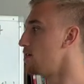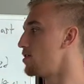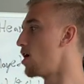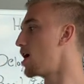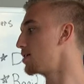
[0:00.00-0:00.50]

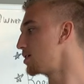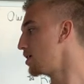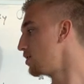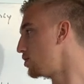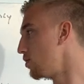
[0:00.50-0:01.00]
Not
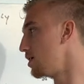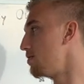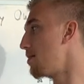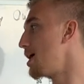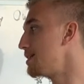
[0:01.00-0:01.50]

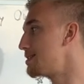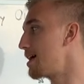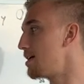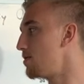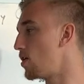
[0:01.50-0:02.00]
doing
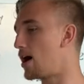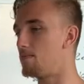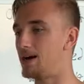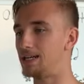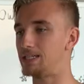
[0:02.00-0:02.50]
mindset,
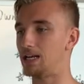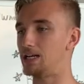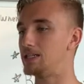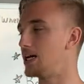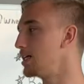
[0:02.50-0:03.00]
not
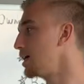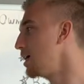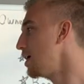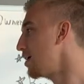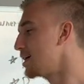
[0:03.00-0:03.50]
meditating
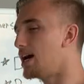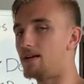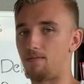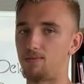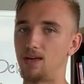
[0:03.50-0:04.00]
daily.
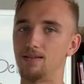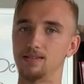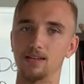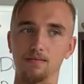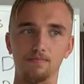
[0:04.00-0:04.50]
Again,
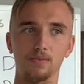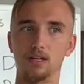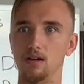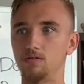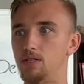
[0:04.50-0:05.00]
things that,
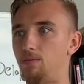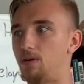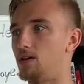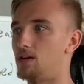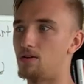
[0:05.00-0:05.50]
you know,
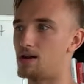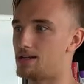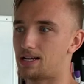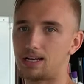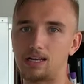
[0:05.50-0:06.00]
typically
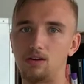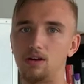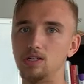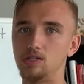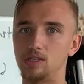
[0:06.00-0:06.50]
it's not going to clear
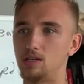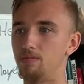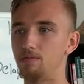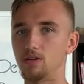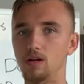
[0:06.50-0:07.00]
agency. Some
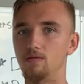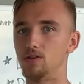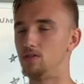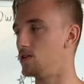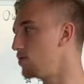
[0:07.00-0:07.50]
people don't
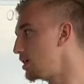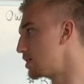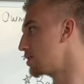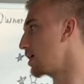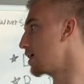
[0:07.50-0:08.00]
even do
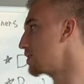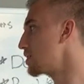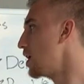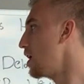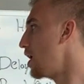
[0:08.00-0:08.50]
these things.